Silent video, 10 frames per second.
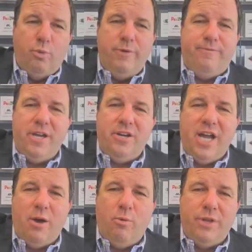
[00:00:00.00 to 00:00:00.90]
We
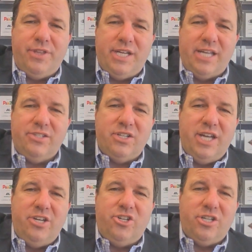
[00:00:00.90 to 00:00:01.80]
figured out what the
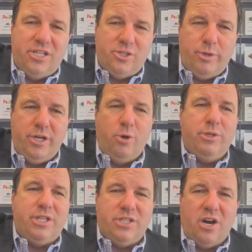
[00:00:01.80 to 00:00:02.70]
destination is. We know
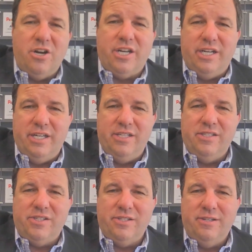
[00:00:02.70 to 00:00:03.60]
what the target
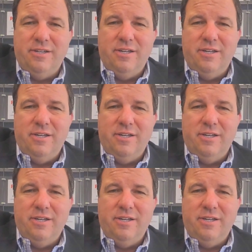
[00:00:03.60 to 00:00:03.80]
is.